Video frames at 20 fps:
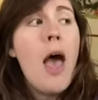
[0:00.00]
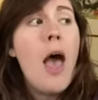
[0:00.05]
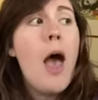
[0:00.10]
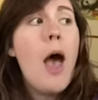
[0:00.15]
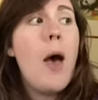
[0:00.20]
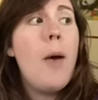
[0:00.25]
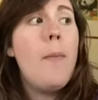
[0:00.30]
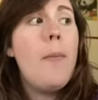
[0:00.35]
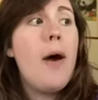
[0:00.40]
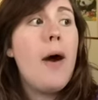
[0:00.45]

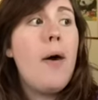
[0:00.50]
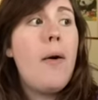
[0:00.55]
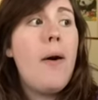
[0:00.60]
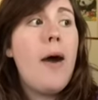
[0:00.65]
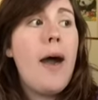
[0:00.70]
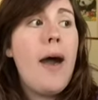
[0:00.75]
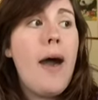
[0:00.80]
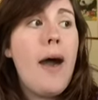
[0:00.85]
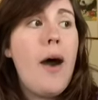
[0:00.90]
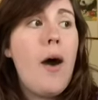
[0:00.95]
about
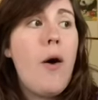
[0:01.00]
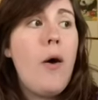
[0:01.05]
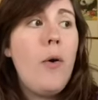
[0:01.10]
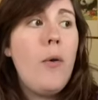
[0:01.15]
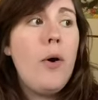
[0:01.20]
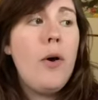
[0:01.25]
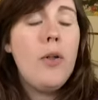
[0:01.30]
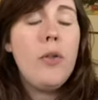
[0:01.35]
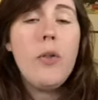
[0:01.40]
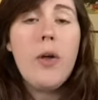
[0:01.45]

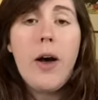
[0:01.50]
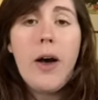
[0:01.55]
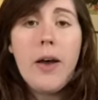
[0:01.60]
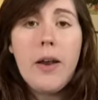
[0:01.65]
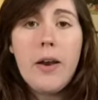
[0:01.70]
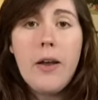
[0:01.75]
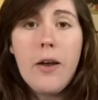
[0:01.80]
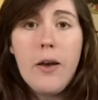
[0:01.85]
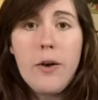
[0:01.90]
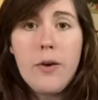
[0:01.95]
how a
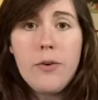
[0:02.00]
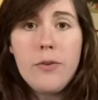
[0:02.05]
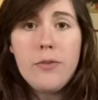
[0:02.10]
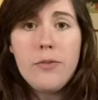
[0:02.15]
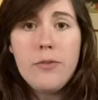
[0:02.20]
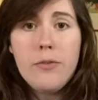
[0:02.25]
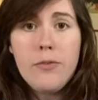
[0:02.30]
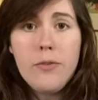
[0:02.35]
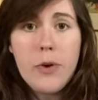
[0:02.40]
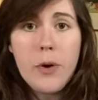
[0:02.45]
lot
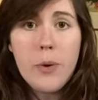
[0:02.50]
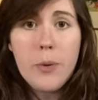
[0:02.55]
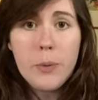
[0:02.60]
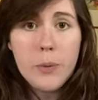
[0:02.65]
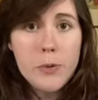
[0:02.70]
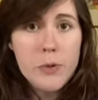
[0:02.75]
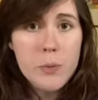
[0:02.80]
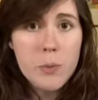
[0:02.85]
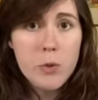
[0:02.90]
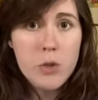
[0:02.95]
of
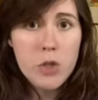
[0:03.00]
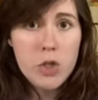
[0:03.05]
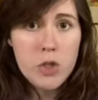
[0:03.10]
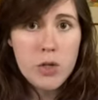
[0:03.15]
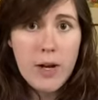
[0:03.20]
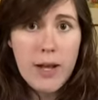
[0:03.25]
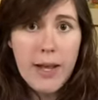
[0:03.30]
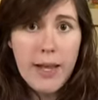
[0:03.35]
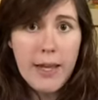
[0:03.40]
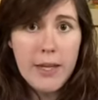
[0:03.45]
folks were
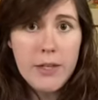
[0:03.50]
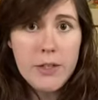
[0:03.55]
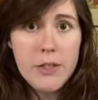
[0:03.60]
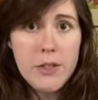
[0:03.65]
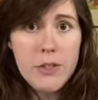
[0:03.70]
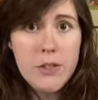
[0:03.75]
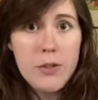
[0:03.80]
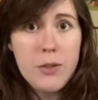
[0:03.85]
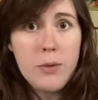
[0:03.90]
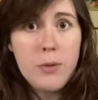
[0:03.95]
trying
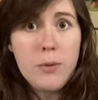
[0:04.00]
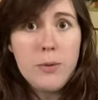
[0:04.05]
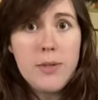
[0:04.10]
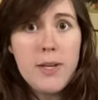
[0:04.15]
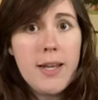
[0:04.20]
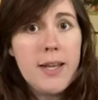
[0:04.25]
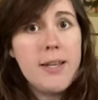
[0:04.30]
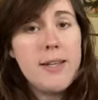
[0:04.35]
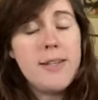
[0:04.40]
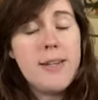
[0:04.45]
to
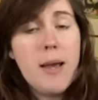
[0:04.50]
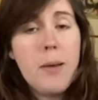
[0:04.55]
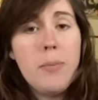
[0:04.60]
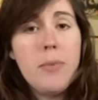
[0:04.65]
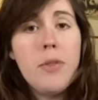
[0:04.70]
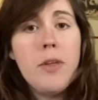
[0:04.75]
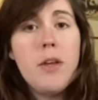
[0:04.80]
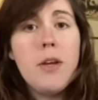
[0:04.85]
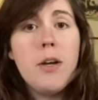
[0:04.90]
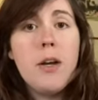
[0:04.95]
take a
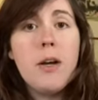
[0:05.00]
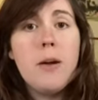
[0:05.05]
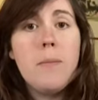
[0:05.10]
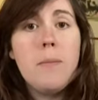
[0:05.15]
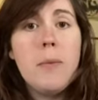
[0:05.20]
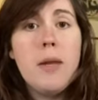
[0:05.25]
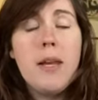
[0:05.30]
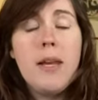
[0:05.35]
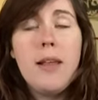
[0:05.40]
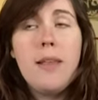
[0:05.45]
depth year,
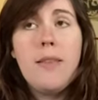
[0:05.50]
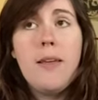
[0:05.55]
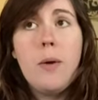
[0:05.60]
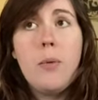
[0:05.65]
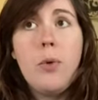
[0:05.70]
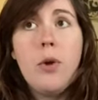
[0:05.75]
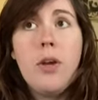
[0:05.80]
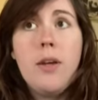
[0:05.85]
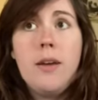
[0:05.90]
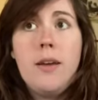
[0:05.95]
meaning they
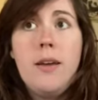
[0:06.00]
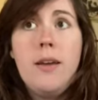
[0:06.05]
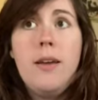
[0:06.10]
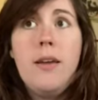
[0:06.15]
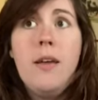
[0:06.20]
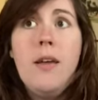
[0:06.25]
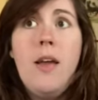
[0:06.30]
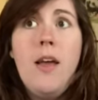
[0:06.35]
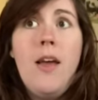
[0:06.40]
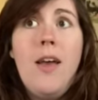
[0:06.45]
were gonna
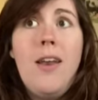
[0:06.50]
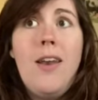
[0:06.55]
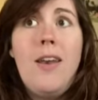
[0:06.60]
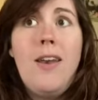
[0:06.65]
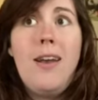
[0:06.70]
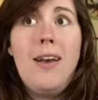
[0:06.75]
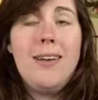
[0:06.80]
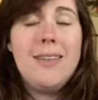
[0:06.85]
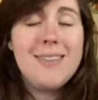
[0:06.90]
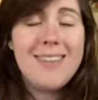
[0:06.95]

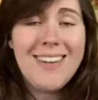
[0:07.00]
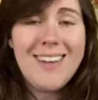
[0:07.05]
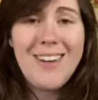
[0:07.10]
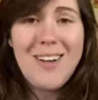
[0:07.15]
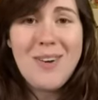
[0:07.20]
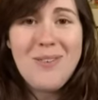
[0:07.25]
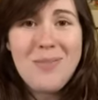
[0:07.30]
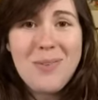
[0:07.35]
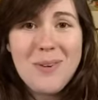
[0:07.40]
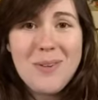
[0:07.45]
not sign
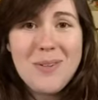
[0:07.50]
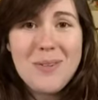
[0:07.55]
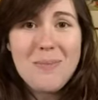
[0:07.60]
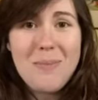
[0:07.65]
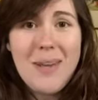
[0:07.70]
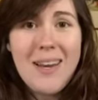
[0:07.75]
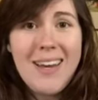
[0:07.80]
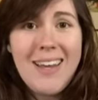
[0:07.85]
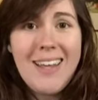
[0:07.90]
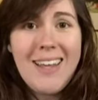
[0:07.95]
up for as
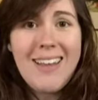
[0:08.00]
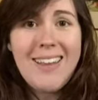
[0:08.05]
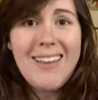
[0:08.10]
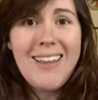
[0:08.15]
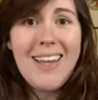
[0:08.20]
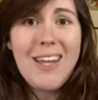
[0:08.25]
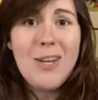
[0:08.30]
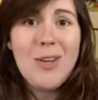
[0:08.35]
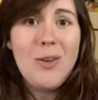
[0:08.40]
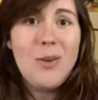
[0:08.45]
many
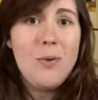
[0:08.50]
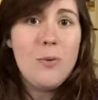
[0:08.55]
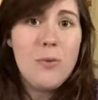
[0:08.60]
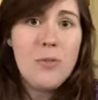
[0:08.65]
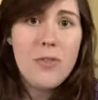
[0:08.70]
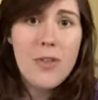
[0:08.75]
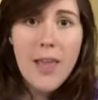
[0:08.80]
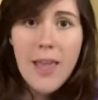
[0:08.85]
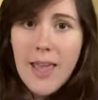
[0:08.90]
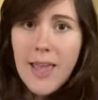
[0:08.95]
like new
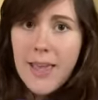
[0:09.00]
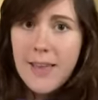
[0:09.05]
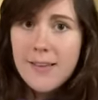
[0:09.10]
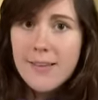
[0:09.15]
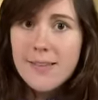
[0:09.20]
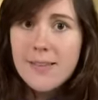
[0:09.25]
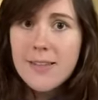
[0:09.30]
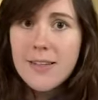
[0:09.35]
things,